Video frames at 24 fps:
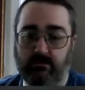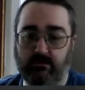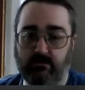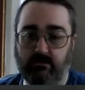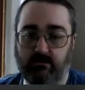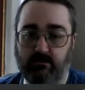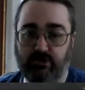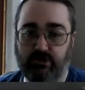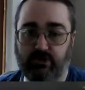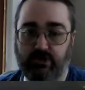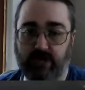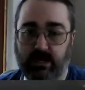
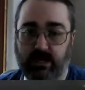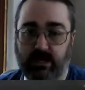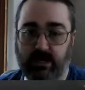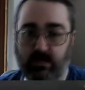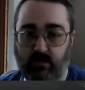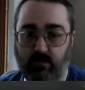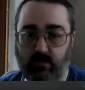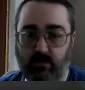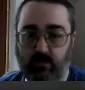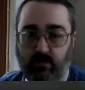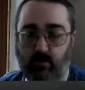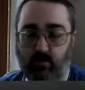
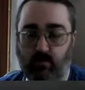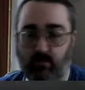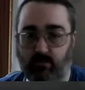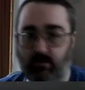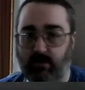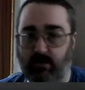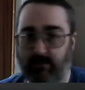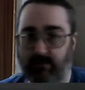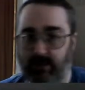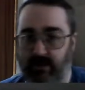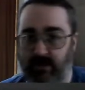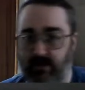checking what my
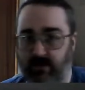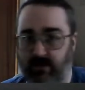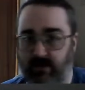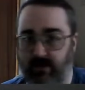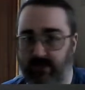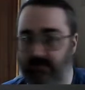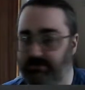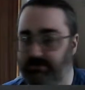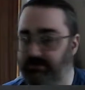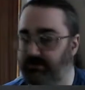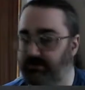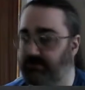
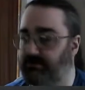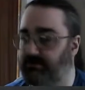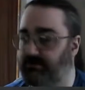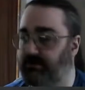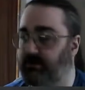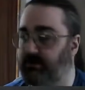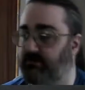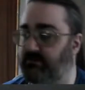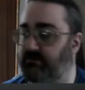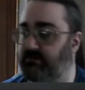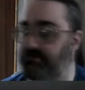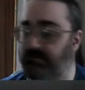periapsis was
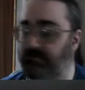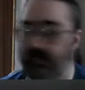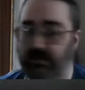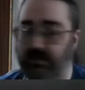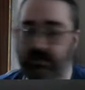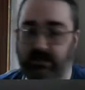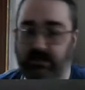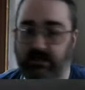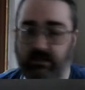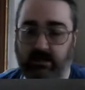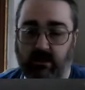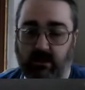going to
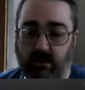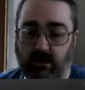be